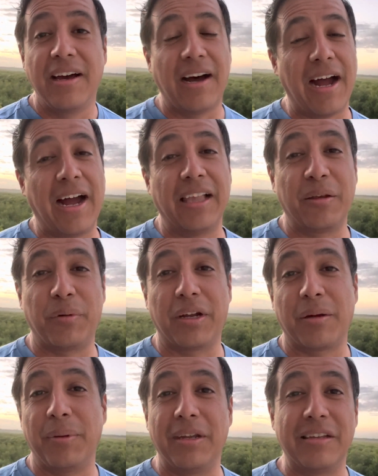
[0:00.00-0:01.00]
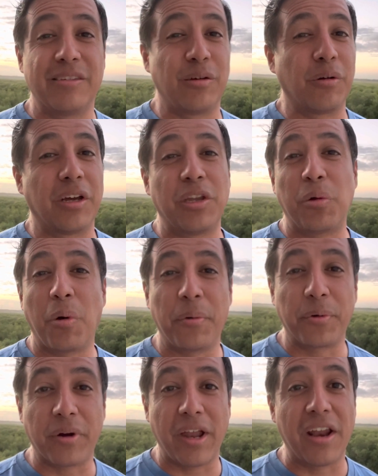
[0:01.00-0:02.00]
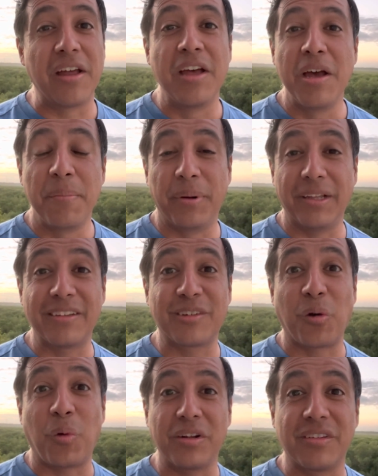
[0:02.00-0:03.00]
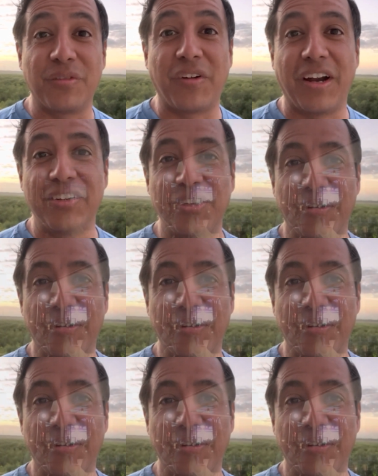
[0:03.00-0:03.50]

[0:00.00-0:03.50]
I highly recommend it. It's so good, you won't regret it. But let's go watch the fire show.